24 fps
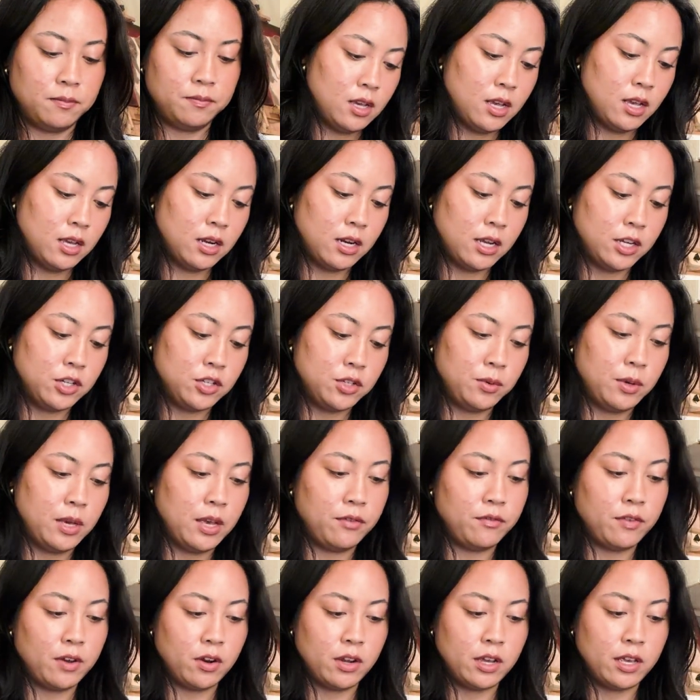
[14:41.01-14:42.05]
And I do
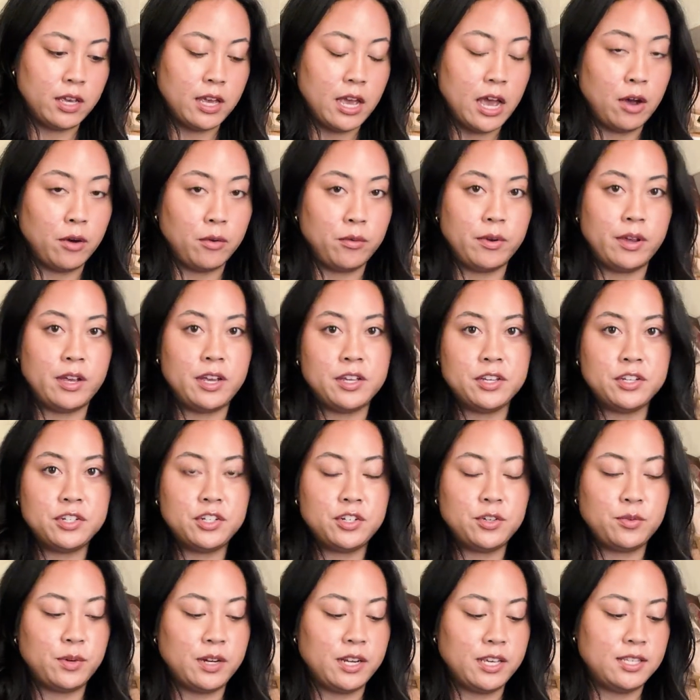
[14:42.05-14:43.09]
get very
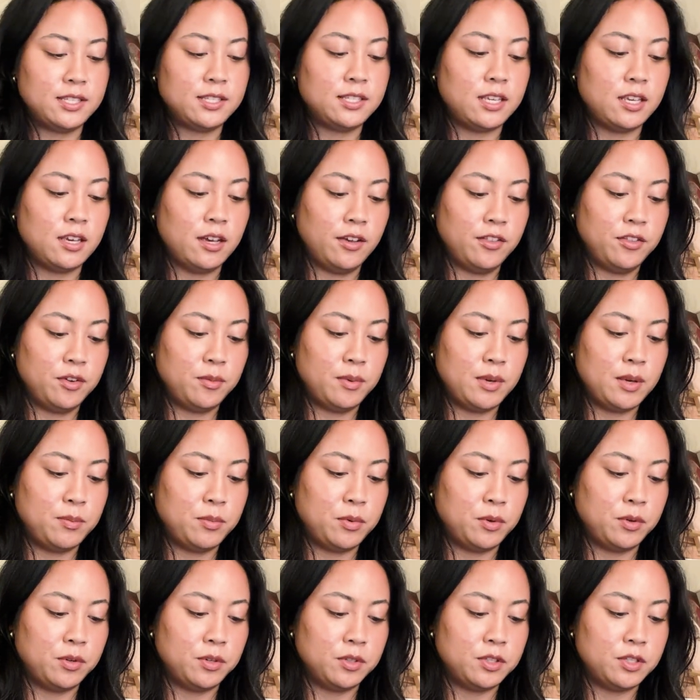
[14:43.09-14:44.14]
outraged when I see other
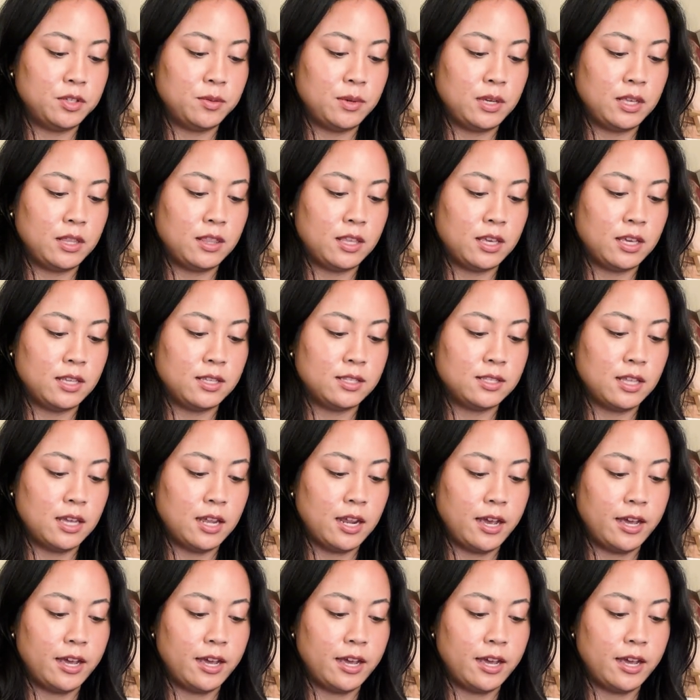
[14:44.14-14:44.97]
people doing things that